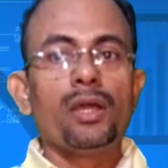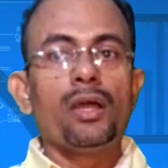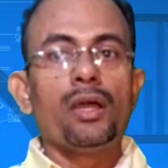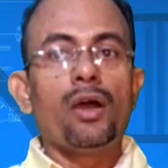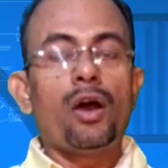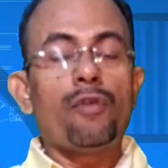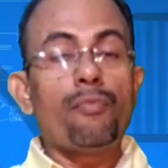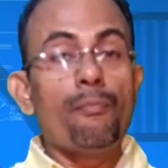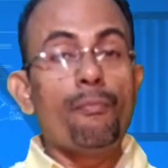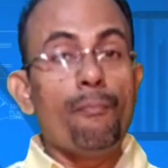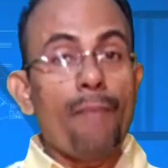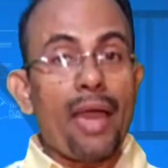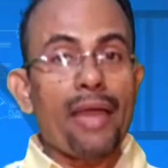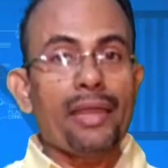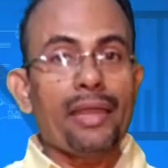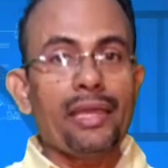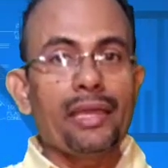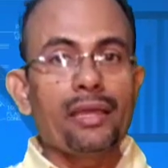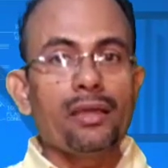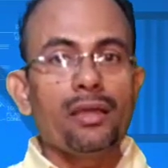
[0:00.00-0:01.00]
of
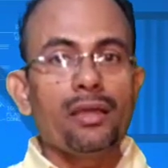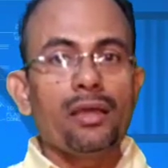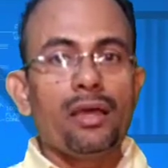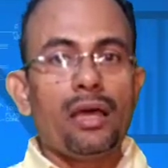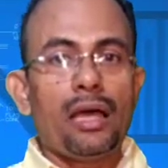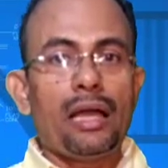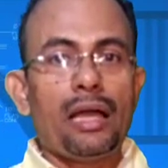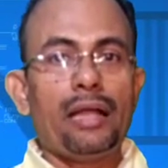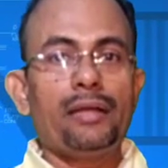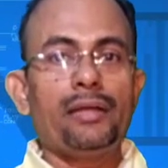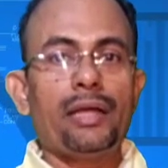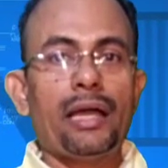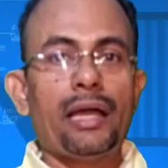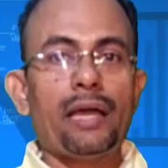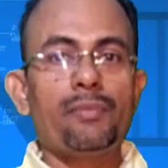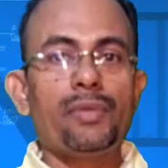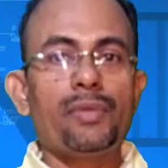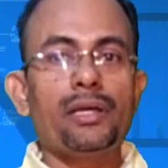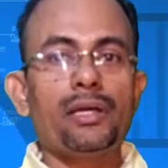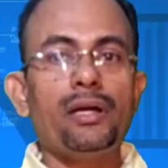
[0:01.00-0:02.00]
marrying and
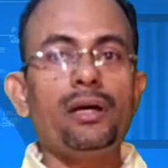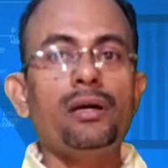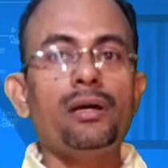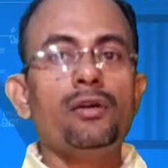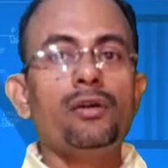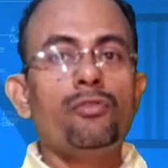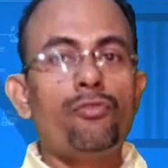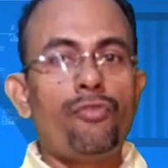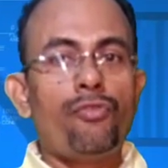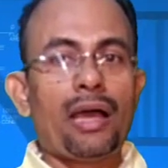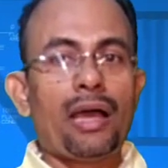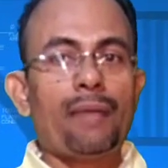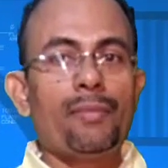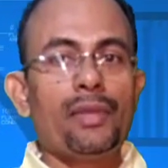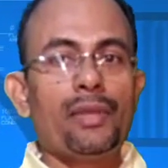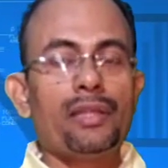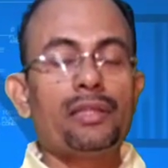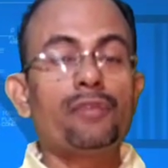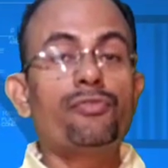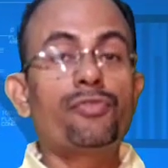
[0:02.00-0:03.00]
having a
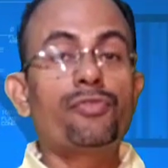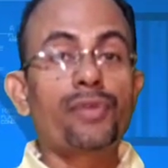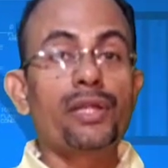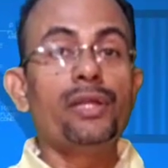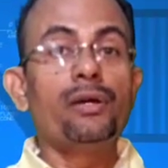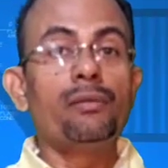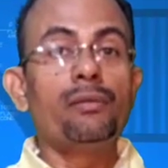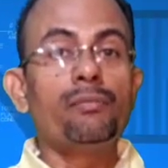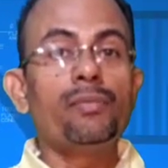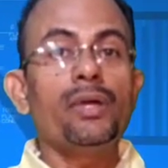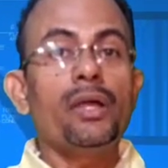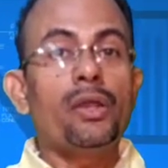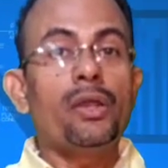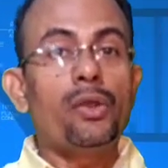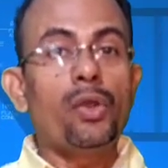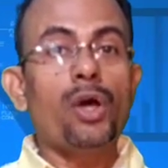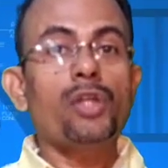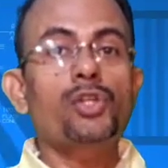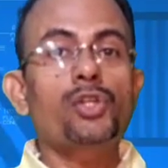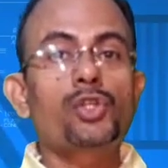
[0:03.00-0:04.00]
family, the freedom
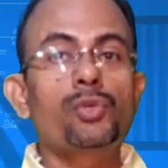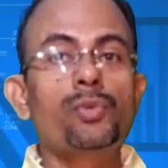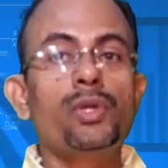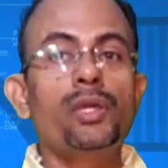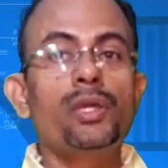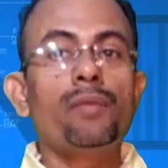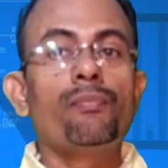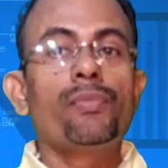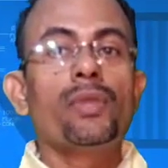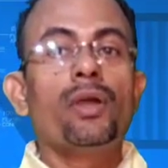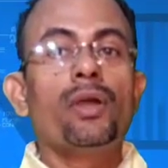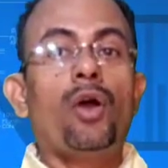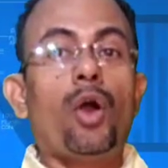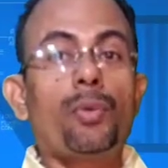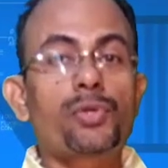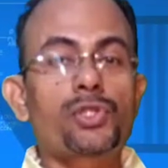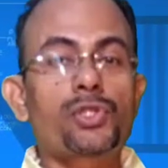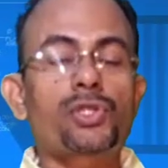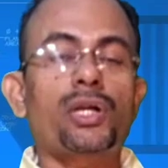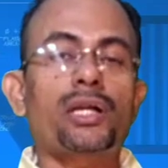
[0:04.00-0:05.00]
not to be
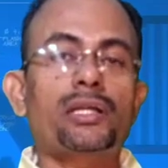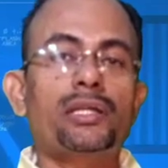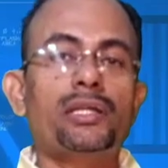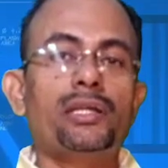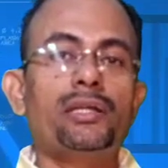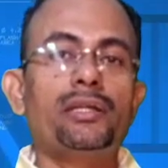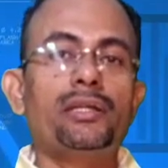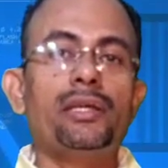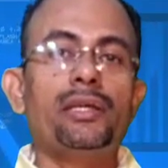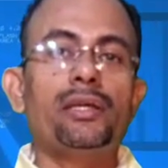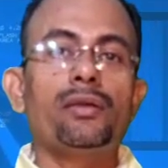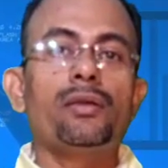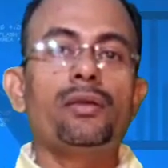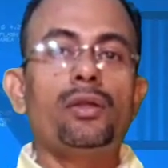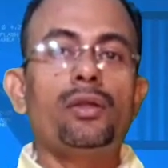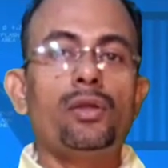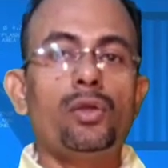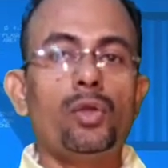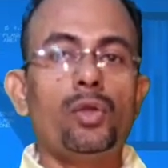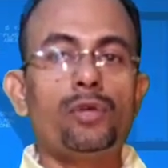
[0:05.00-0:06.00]
obstructed in a
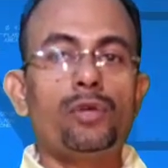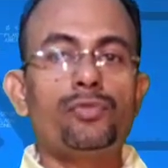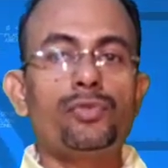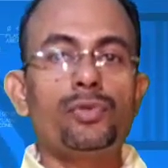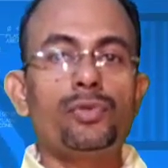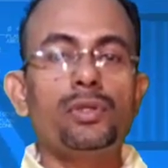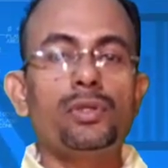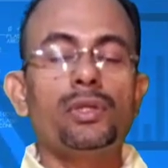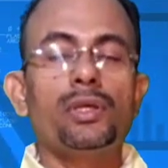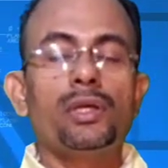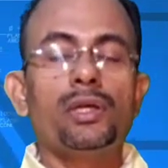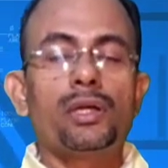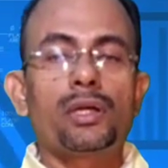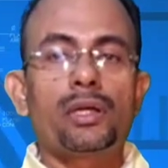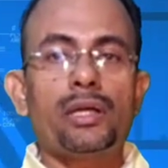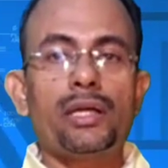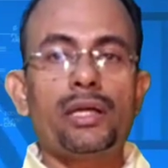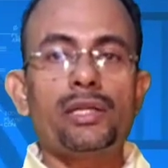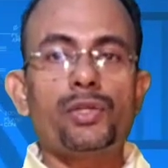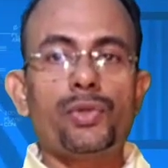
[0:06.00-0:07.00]
lawful
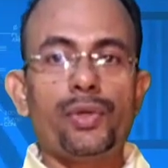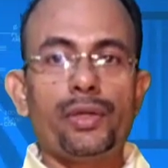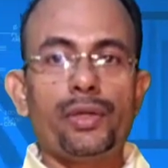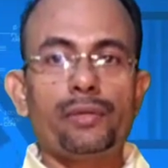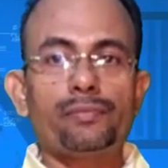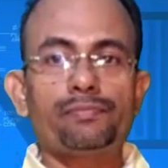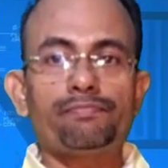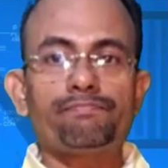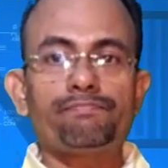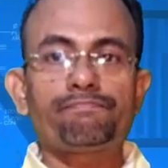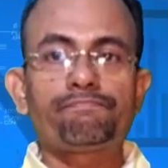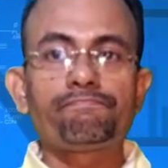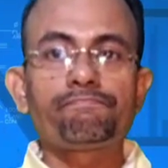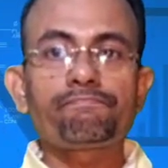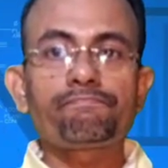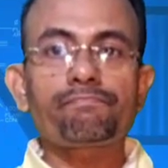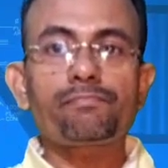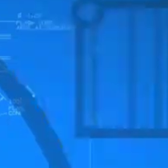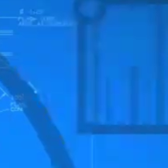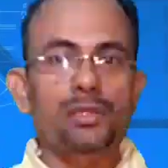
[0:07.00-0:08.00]
country.
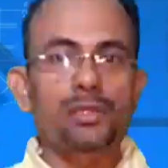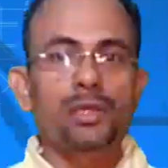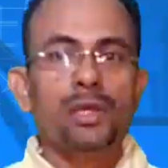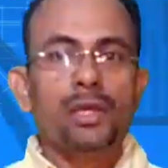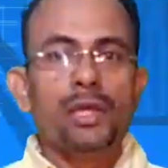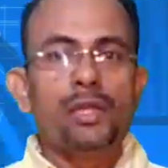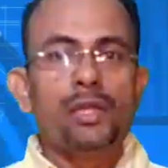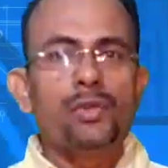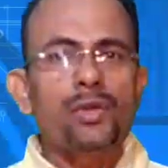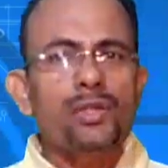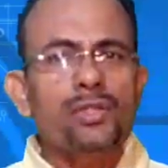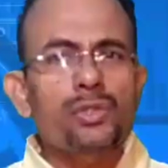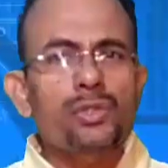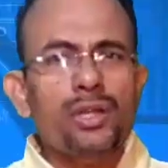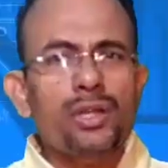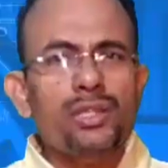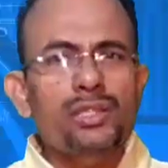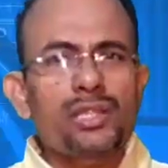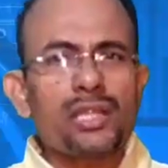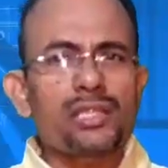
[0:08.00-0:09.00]
It was
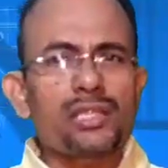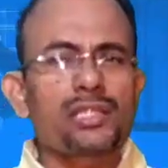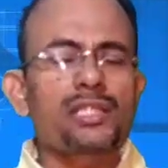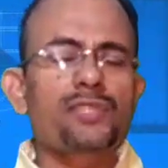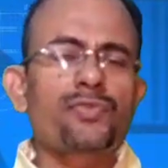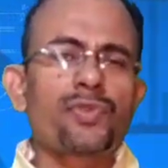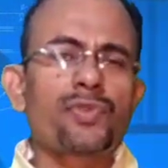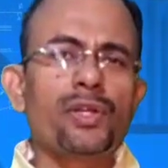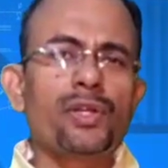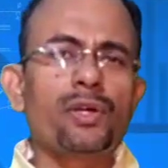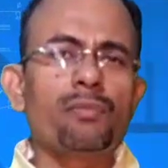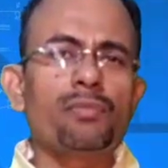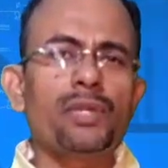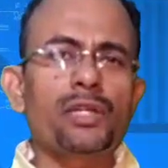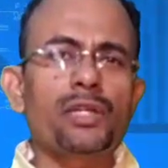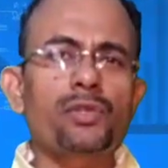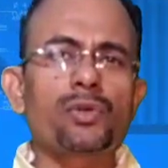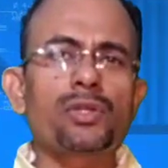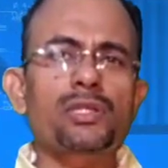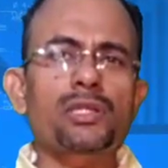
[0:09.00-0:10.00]
not just his freedom
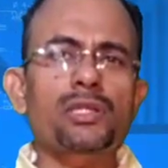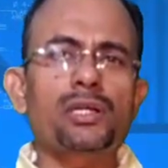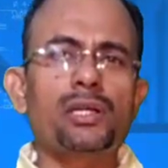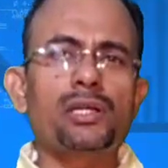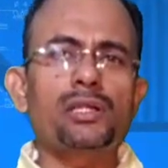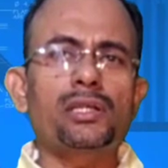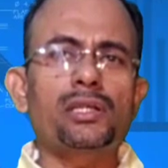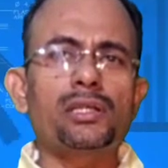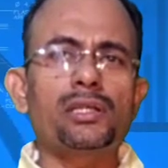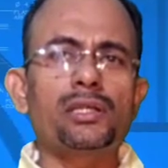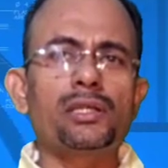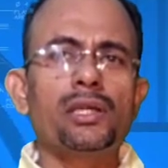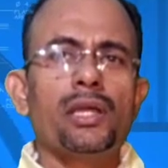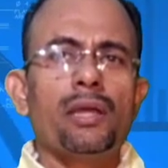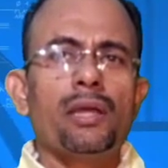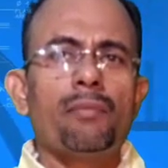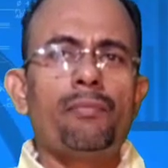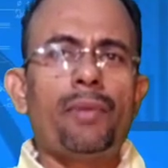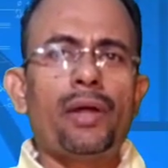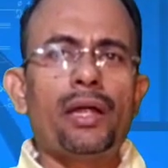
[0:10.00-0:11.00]
that was curtailed,
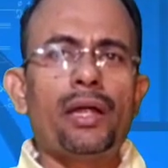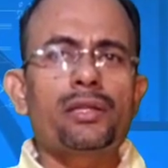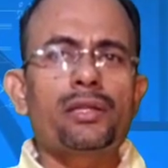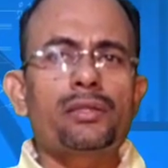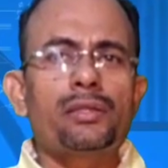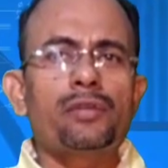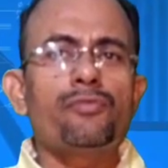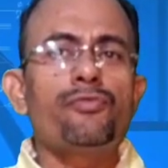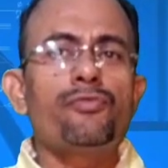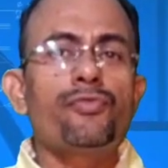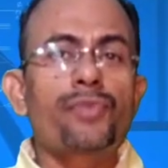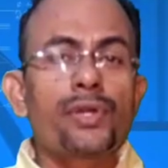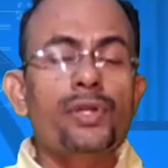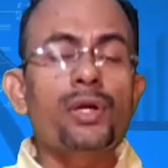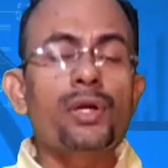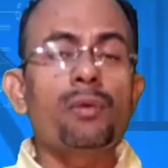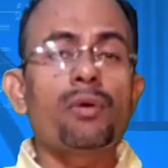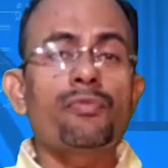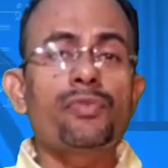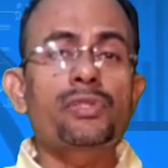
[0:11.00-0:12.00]
but the
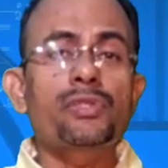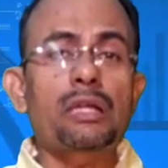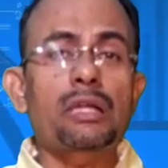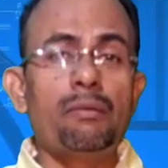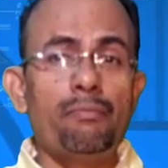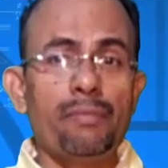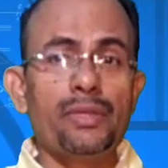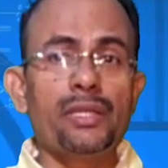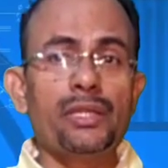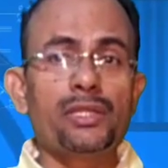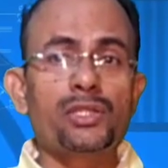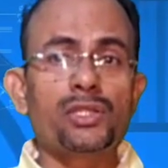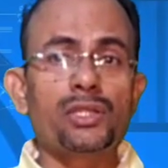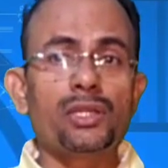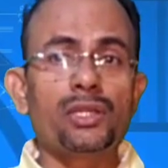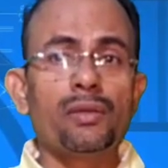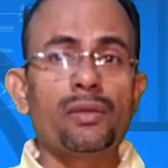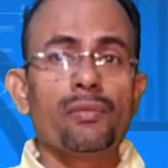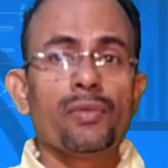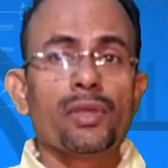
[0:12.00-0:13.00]
freedom of his
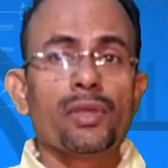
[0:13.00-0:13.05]
community,